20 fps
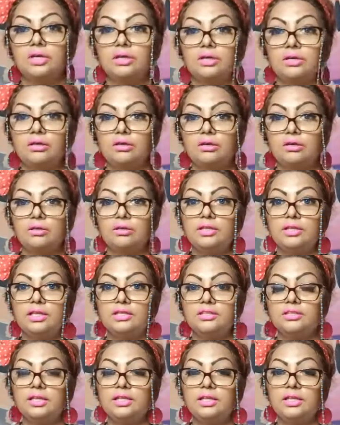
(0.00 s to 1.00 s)

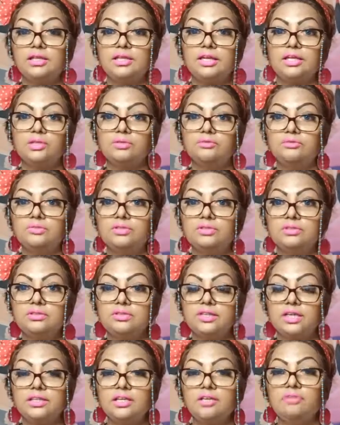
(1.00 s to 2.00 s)
there's nothing
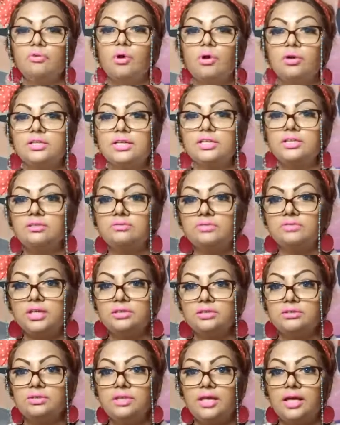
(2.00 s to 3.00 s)
wrong that you've
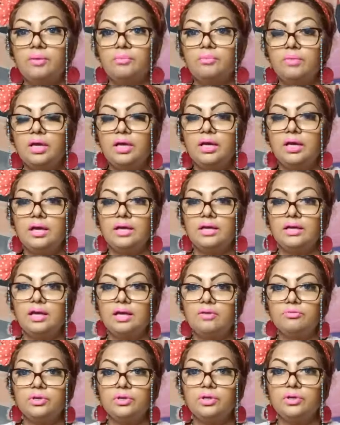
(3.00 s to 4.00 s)
done to them,
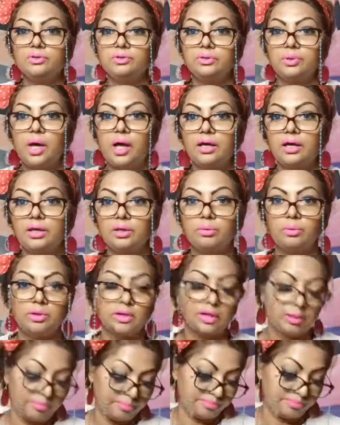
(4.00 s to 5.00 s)
yeah, for you to argue with
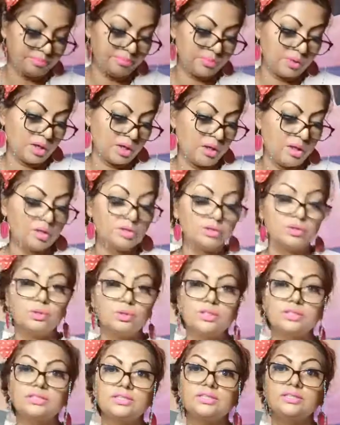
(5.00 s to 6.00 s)
them. So
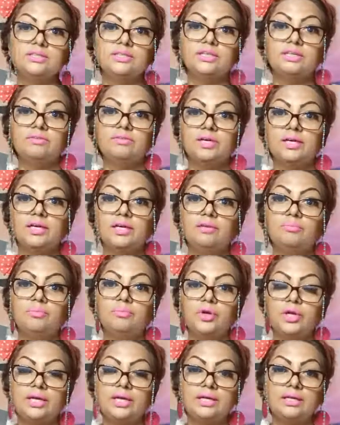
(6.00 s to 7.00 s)
it's bringing
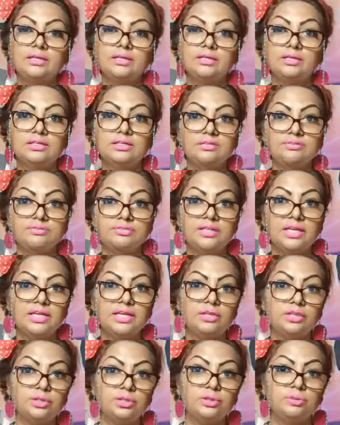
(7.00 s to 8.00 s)
in a different
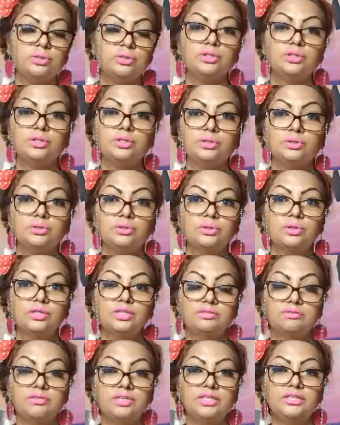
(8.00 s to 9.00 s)
energy towards you. So
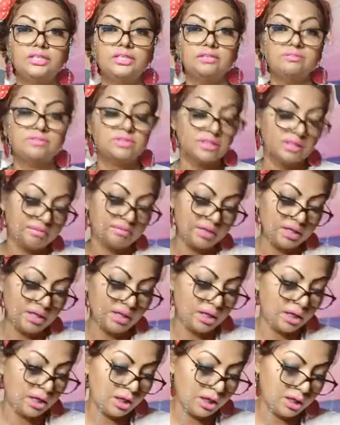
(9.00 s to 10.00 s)
it's very self-serving.
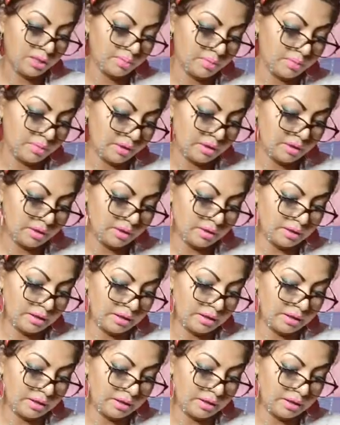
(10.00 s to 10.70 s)
It's